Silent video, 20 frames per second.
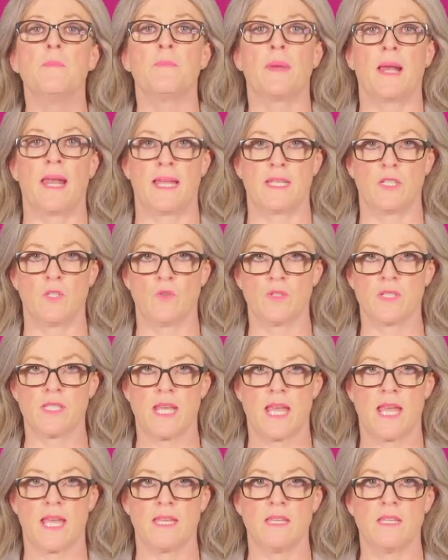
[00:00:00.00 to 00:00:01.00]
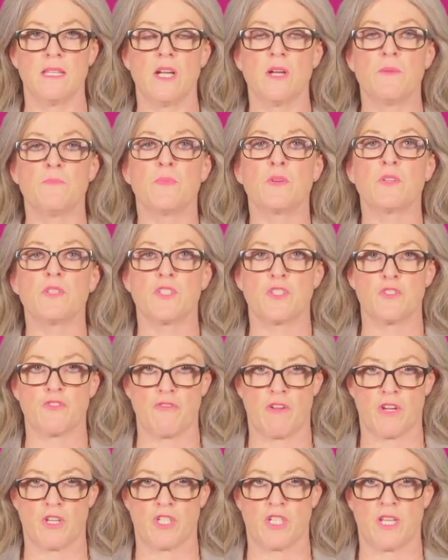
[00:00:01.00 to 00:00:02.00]
Plan your day and put a
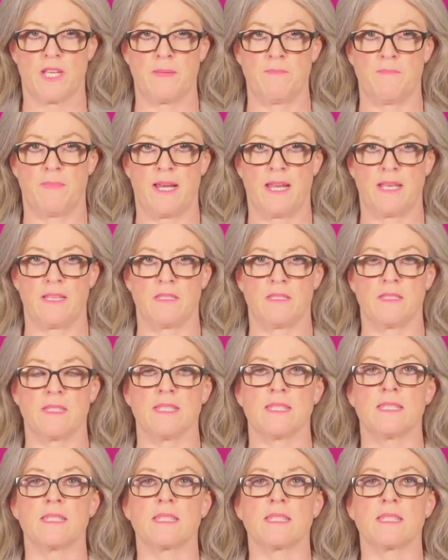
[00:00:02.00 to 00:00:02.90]
structure in place to